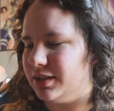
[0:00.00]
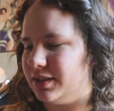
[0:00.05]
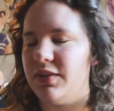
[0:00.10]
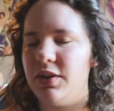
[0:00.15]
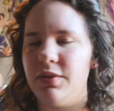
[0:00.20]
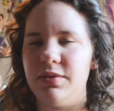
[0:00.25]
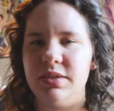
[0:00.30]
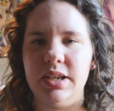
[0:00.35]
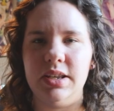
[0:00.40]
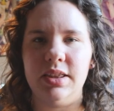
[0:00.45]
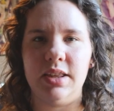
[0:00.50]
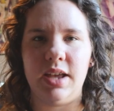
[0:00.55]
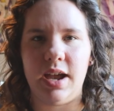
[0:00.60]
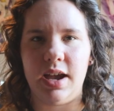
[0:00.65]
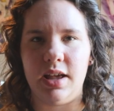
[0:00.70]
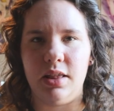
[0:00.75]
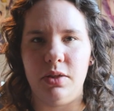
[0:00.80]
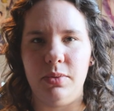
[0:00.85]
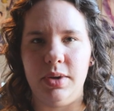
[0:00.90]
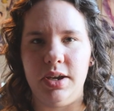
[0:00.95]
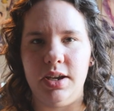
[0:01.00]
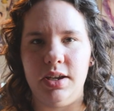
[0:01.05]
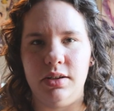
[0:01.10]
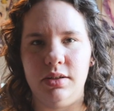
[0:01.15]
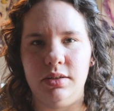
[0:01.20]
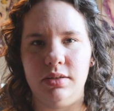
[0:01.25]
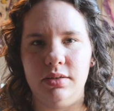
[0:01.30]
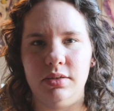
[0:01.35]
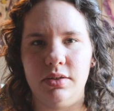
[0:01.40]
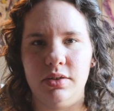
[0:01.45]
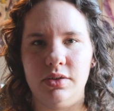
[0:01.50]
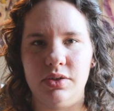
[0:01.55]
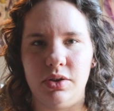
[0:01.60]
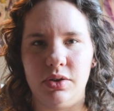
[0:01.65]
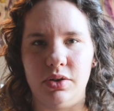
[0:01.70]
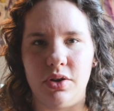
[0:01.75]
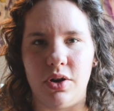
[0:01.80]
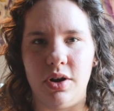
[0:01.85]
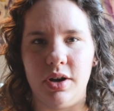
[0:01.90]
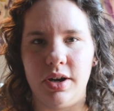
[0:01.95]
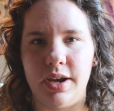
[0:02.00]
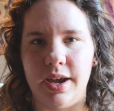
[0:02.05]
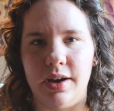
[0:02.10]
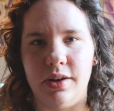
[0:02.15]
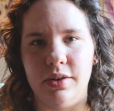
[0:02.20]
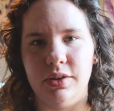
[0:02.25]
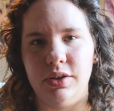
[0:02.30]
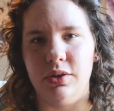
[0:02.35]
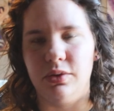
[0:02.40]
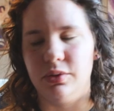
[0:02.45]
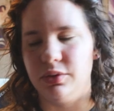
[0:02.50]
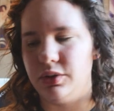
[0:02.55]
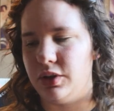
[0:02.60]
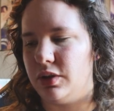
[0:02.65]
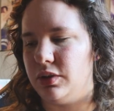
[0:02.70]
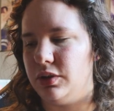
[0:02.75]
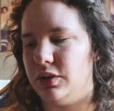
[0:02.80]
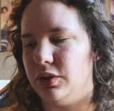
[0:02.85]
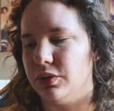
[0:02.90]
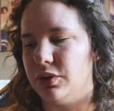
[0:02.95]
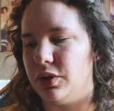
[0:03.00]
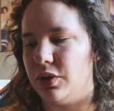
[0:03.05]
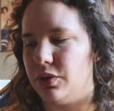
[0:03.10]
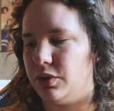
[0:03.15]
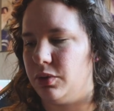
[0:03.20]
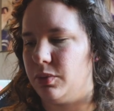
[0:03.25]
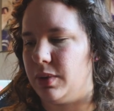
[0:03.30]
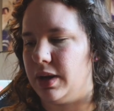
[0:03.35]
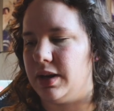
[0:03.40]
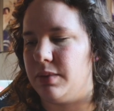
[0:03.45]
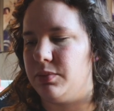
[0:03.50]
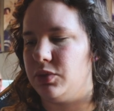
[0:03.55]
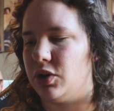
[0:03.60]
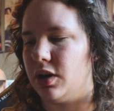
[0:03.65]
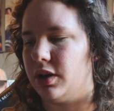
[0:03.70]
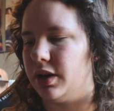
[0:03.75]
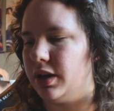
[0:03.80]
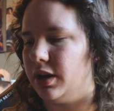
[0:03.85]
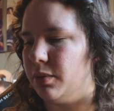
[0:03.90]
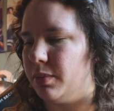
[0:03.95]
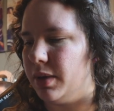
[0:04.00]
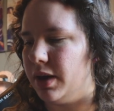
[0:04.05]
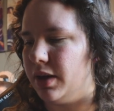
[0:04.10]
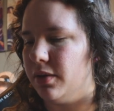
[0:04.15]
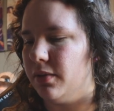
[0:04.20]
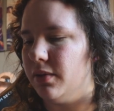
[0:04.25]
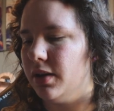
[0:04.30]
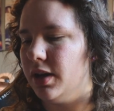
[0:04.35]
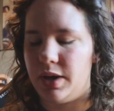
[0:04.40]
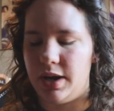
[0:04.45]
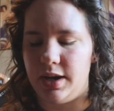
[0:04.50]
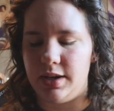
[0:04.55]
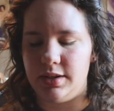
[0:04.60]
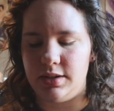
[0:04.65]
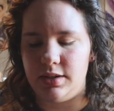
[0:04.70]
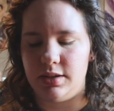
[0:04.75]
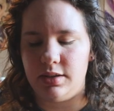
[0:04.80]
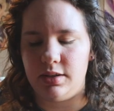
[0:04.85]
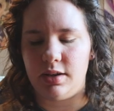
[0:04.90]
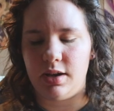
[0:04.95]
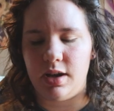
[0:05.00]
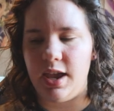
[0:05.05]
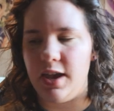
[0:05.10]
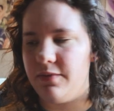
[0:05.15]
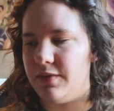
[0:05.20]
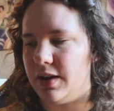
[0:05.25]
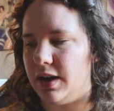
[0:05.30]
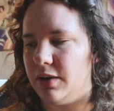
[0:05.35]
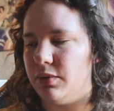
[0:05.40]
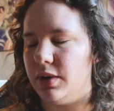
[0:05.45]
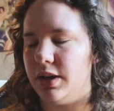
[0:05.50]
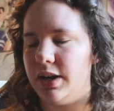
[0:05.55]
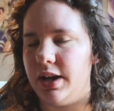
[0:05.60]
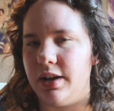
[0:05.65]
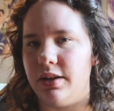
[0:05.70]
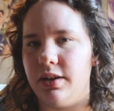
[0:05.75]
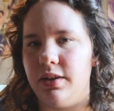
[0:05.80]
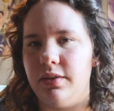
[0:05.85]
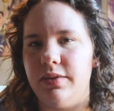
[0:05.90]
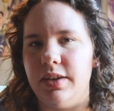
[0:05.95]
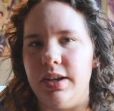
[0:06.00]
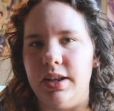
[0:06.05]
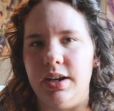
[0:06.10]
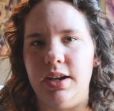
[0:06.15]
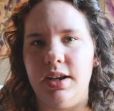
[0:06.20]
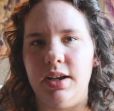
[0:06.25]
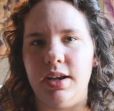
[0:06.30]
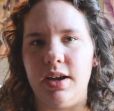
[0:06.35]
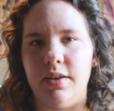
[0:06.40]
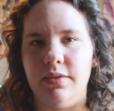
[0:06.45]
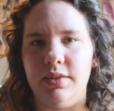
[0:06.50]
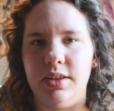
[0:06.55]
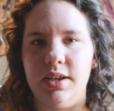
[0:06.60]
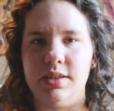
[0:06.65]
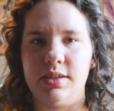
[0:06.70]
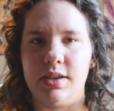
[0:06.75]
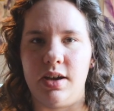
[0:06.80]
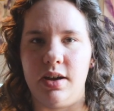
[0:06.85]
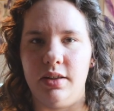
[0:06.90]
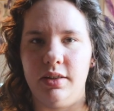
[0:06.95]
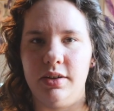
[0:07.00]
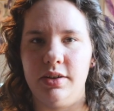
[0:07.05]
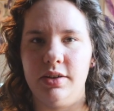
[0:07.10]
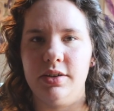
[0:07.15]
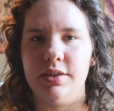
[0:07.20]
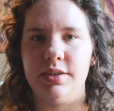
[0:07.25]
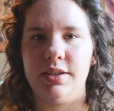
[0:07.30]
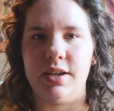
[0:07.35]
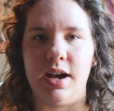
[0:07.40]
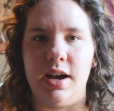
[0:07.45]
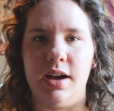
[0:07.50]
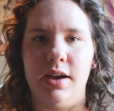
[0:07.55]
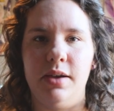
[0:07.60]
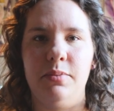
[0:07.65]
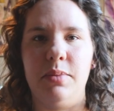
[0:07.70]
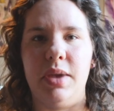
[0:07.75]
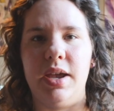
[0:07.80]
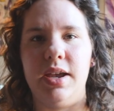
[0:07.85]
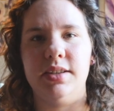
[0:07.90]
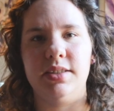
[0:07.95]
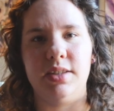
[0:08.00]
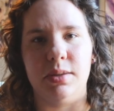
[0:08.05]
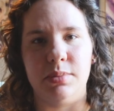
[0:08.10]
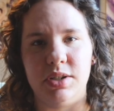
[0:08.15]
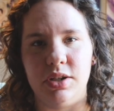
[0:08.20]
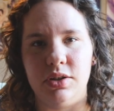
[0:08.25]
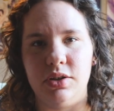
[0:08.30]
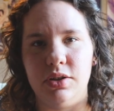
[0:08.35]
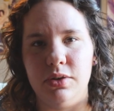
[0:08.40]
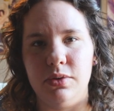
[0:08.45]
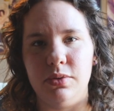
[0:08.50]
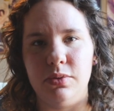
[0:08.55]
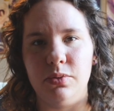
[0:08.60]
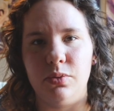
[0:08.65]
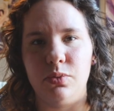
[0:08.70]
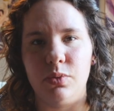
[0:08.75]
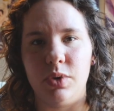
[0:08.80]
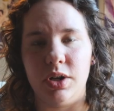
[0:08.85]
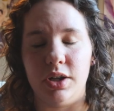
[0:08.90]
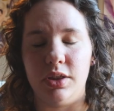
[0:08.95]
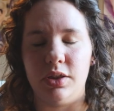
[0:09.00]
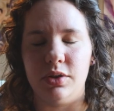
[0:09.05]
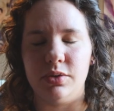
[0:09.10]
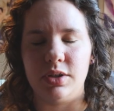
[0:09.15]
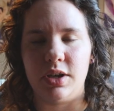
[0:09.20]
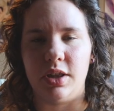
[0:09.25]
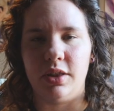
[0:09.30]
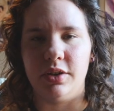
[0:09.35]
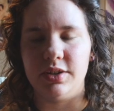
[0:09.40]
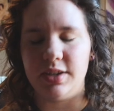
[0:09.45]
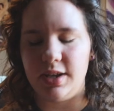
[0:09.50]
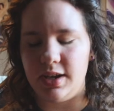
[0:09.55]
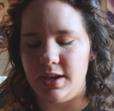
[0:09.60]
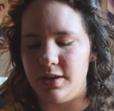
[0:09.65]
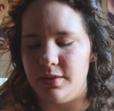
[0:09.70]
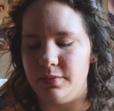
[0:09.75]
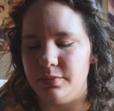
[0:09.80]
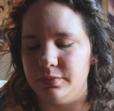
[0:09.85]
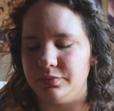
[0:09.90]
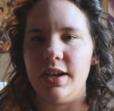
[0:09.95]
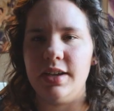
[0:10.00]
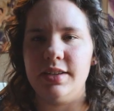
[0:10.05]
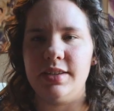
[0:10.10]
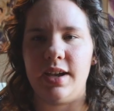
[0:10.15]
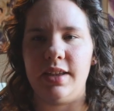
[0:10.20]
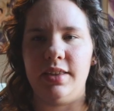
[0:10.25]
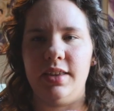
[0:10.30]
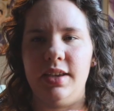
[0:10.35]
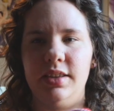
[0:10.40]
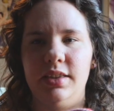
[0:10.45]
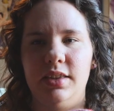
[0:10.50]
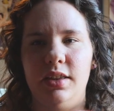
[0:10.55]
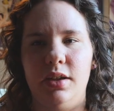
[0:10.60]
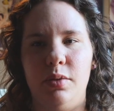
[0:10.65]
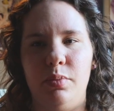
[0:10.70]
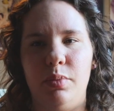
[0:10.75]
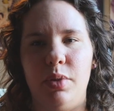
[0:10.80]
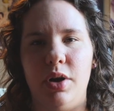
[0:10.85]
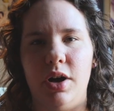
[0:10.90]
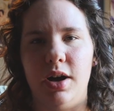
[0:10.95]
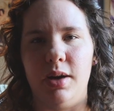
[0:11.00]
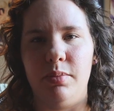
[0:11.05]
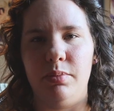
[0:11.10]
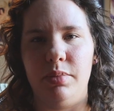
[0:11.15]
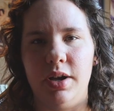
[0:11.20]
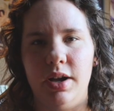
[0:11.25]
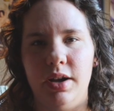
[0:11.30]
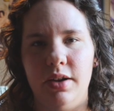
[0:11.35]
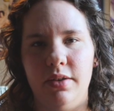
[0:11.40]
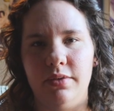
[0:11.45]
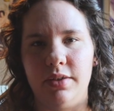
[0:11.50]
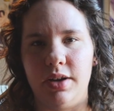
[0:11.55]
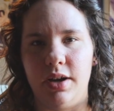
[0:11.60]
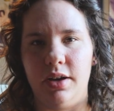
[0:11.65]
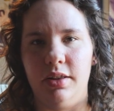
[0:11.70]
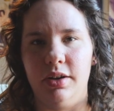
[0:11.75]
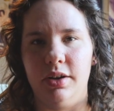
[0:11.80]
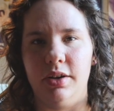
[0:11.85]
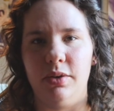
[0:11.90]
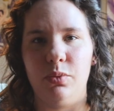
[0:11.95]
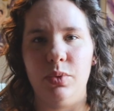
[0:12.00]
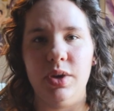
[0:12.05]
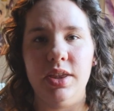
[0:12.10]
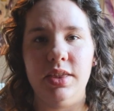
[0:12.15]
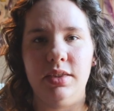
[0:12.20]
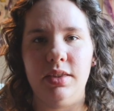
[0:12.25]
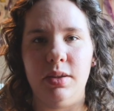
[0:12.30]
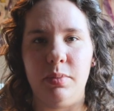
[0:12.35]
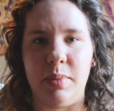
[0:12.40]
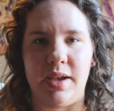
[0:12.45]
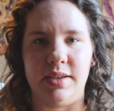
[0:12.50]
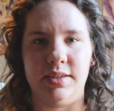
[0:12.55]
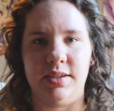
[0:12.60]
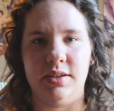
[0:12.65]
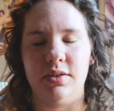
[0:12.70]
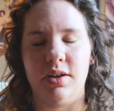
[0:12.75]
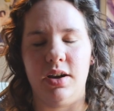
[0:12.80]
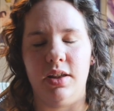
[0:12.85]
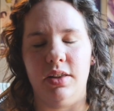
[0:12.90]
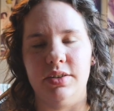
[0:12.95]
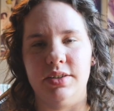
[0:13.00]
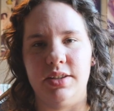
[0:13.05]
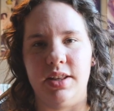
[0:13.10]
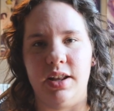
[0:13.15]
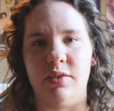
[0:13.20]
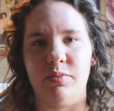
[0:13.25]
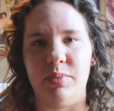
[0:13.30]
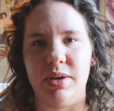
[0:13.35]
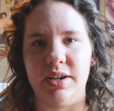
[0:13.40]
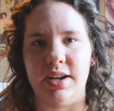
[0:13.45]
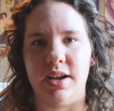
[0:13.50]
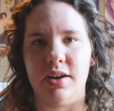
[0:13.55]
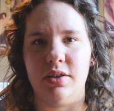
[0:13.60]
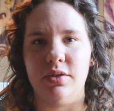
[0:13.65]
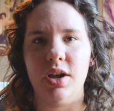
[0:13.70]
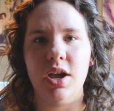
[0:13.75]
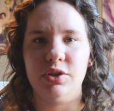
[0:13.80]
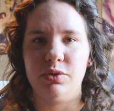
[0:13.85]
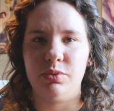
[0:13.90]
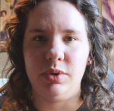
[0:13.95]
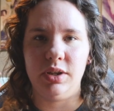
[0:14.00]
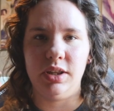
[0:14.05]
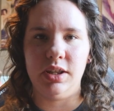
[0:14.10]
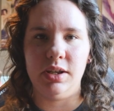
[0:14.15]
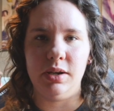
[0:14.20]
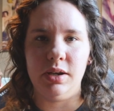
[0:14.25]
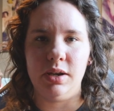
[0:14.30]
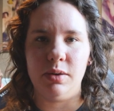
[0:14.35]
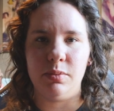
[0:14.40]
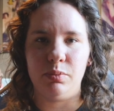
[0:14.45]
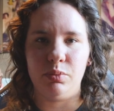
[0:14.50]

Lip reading: If you've seen the Halloween Sir Darkal, you'll know the red I'm talking about. But if I run out of any of these colors, I may substitute one of those colors in, because I think the pop of color with the pastel colors that I've picked out just really